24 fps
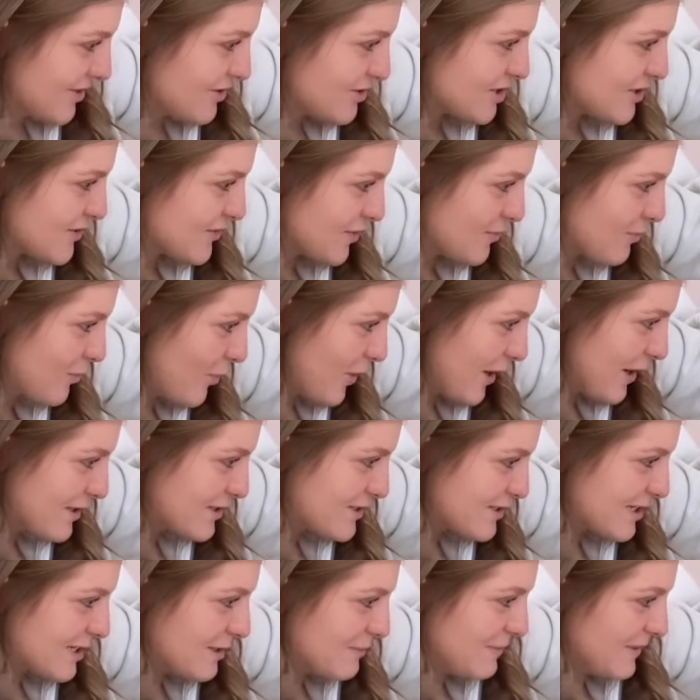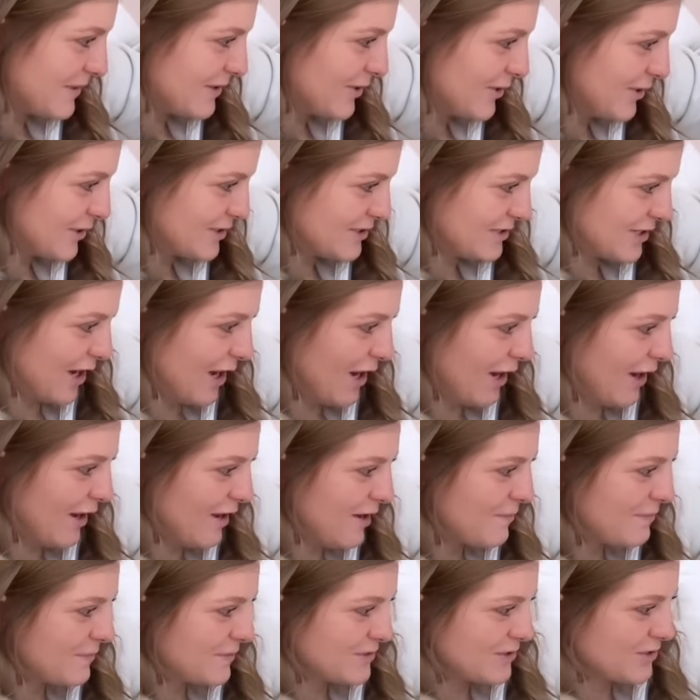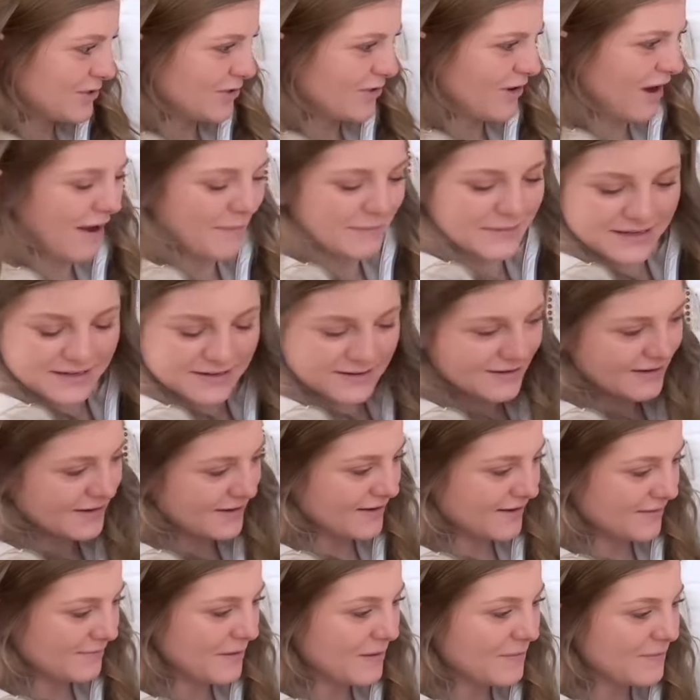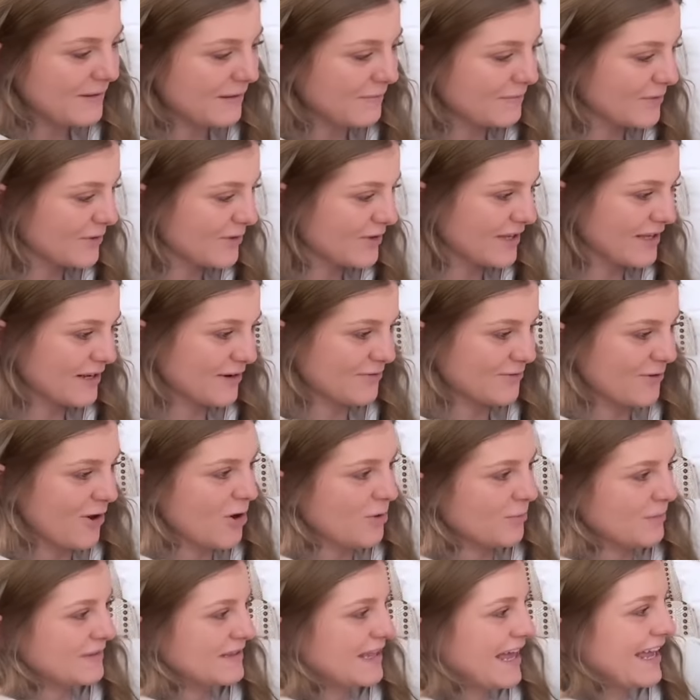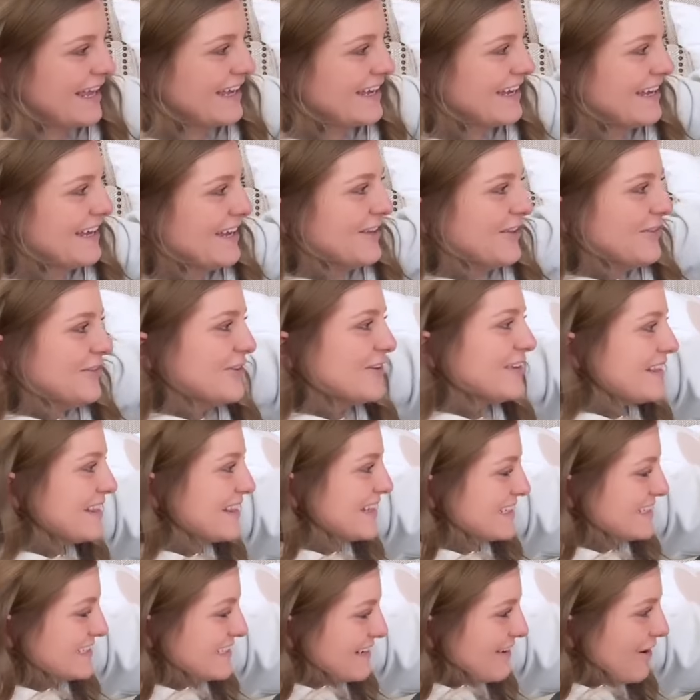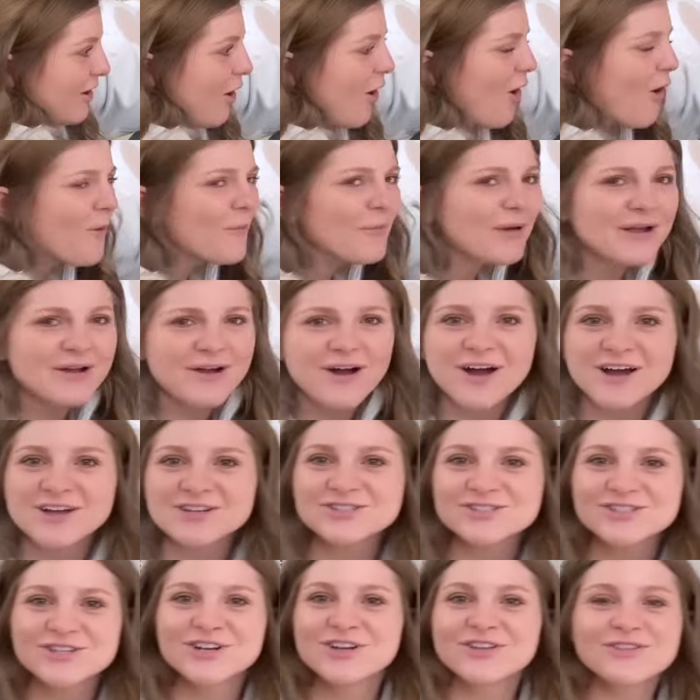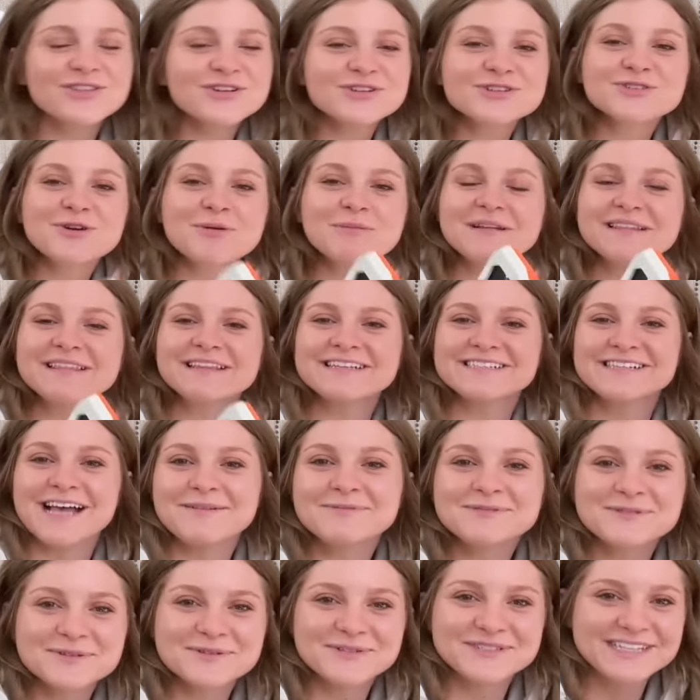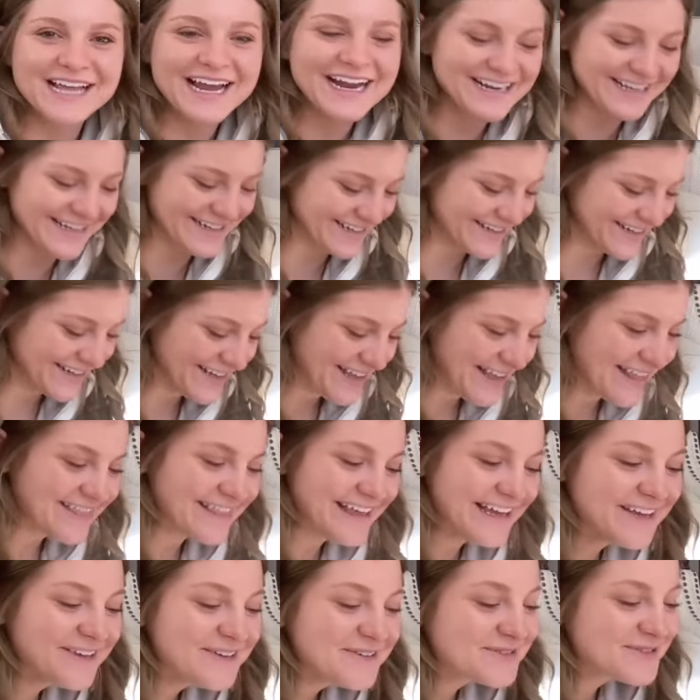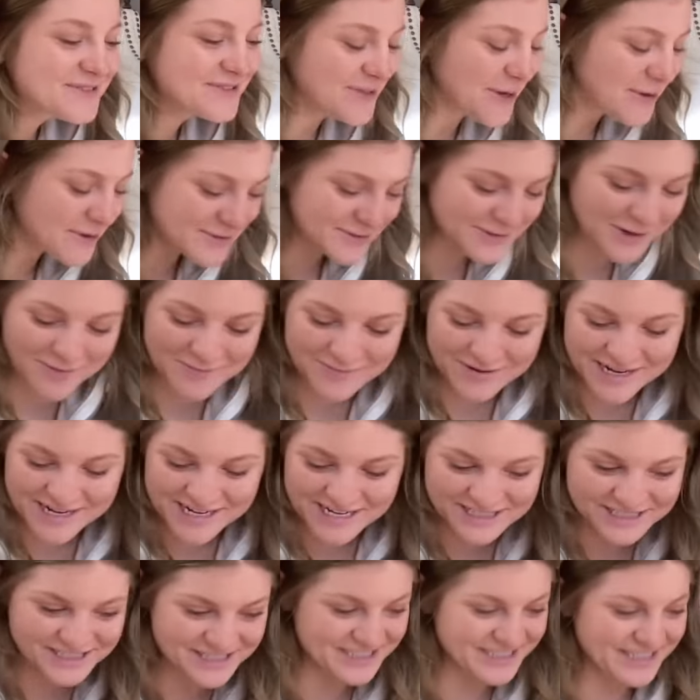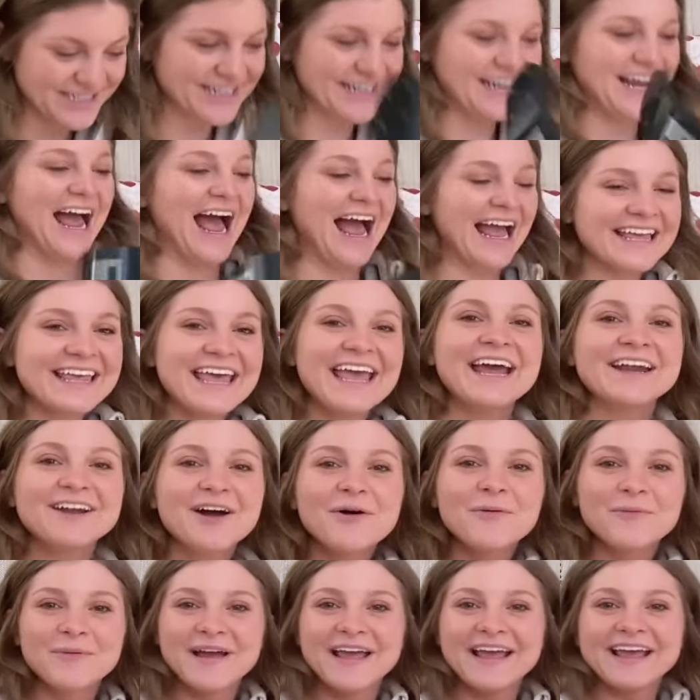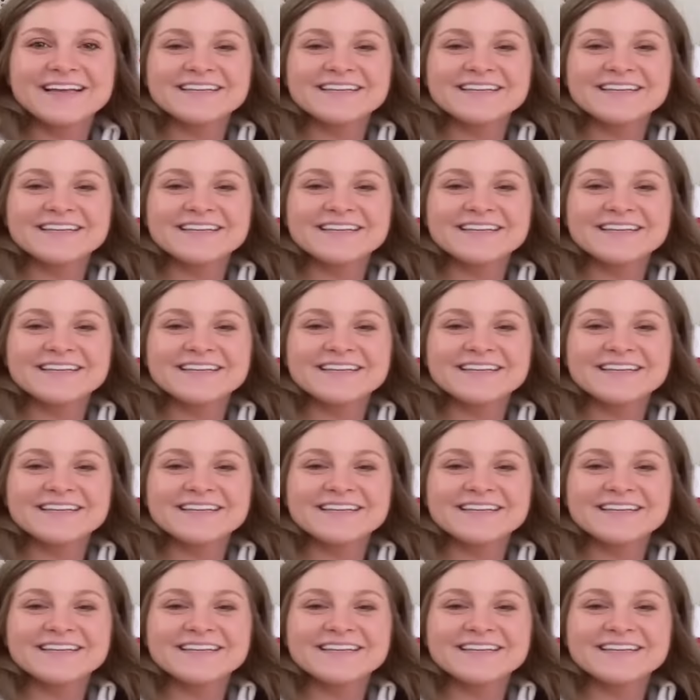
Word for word: just from where it's gonna be hooked up to, I mean, maybe I'm looking at it wrong, but like, look at the dip. Oh my gosh, there's so many things. I'm so excited. Thank you so, so much. I cannot wait.